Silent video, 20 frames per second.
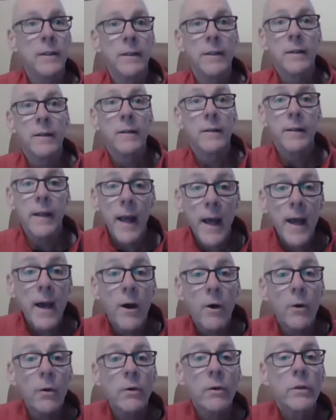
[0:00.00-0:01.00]

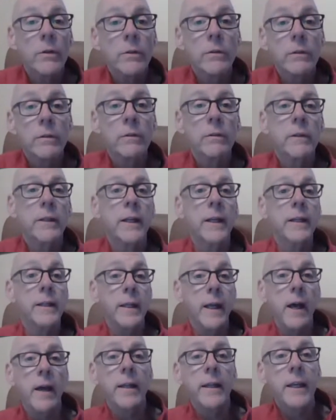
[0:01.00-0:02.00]
Now,
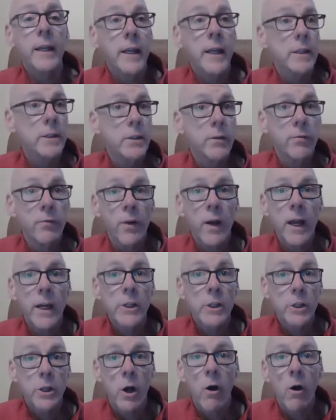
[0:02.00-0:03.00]
Kentucky gets a fresh
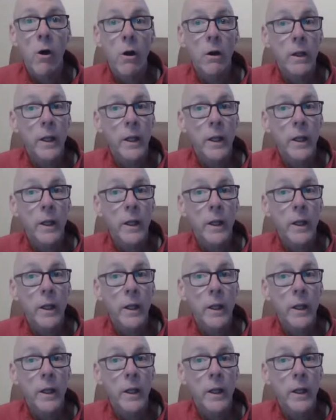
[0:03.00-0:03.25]
start.